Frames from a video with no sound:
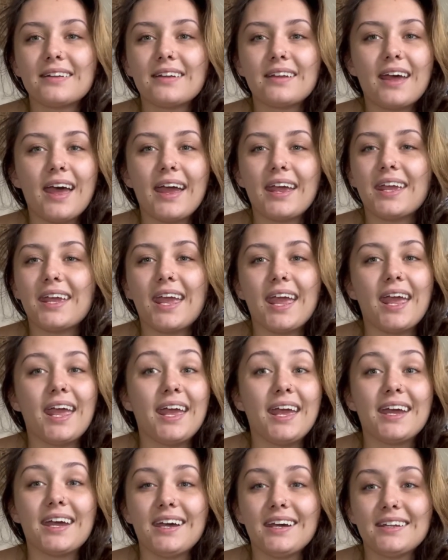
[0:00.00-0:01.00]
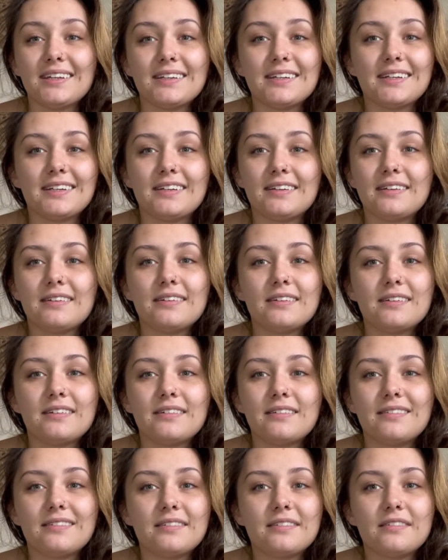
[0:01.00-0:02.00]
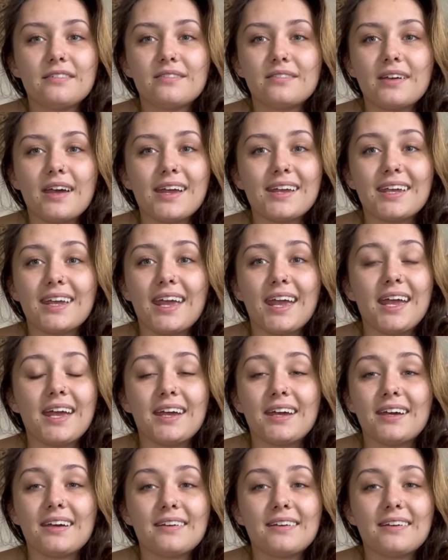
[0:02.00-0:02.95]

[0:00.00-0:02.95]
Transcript: I can't. I can't.